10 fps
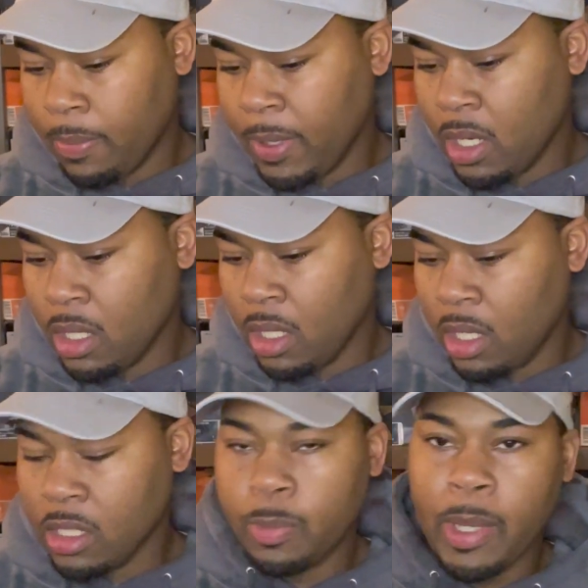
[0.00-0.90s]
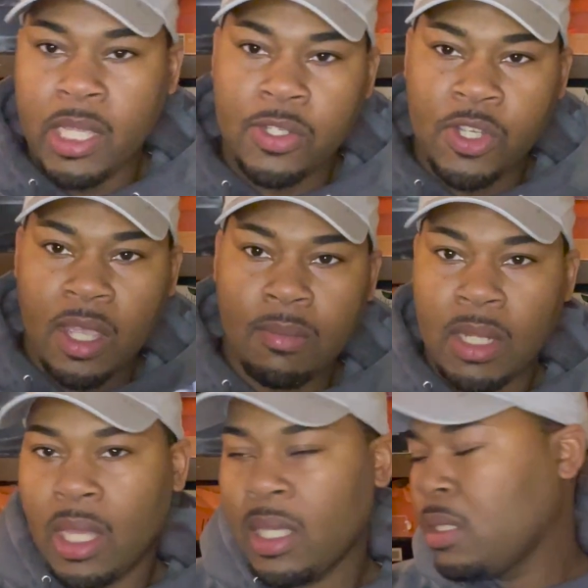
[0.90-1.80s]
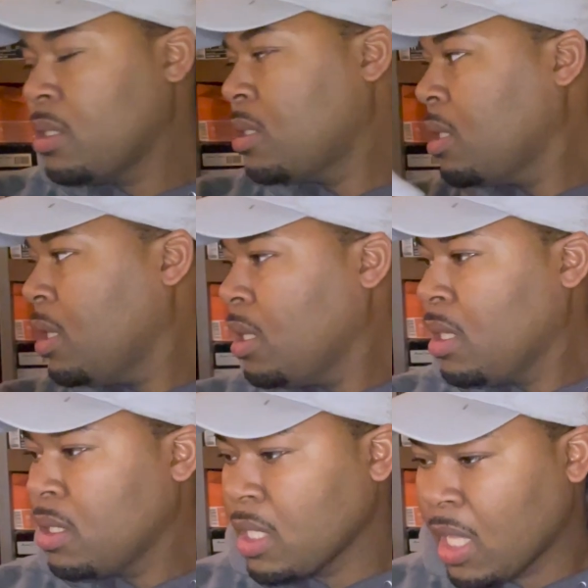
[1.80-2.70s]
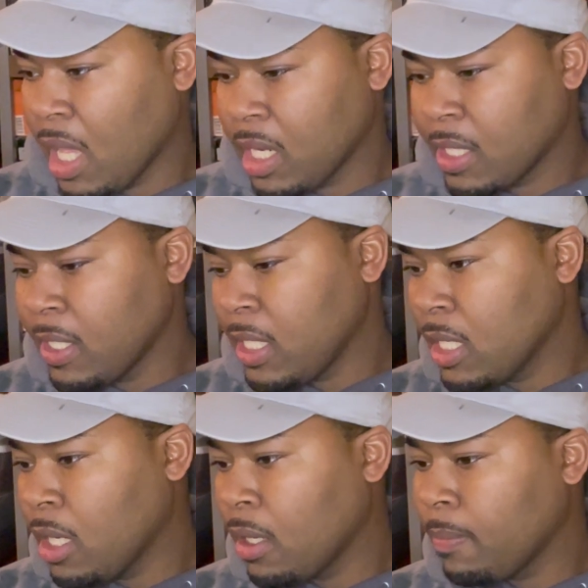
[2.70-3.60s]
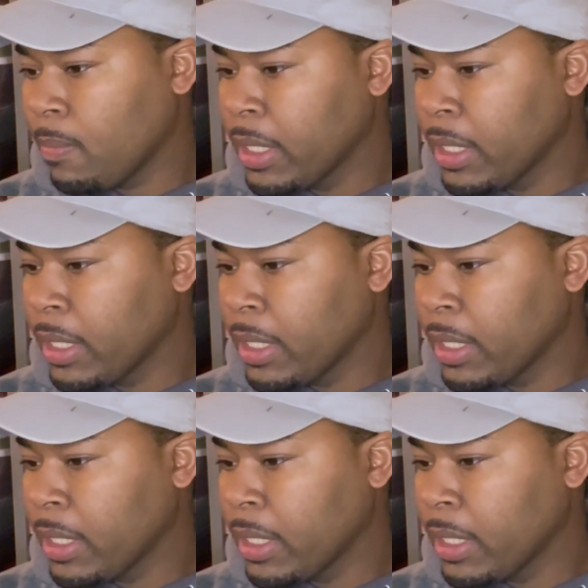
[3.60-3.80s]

pair of Space Jam 9s to kind of clean up,